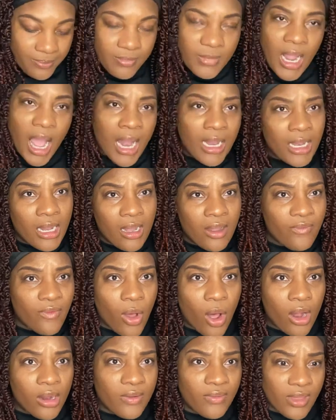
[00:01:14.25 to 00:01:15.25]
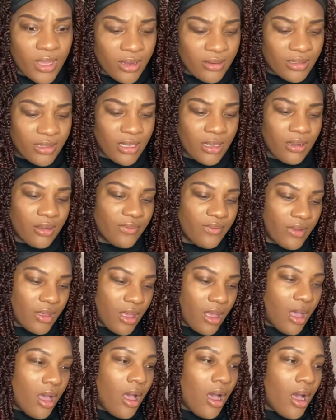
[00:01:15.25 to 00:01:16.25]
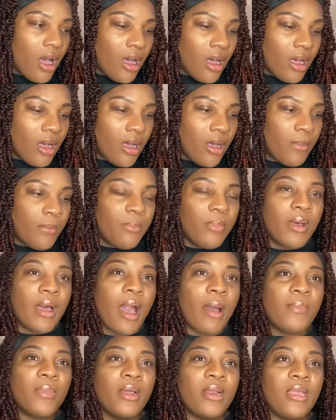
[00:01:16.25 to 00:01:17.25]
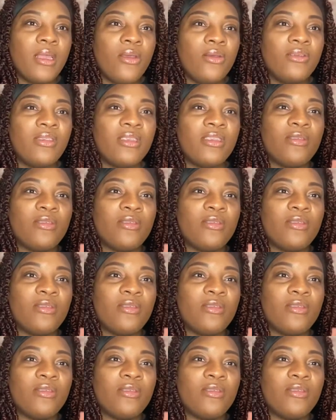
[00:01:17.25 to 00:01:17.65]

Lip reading: I love all of their stuff. But I'm gonna use this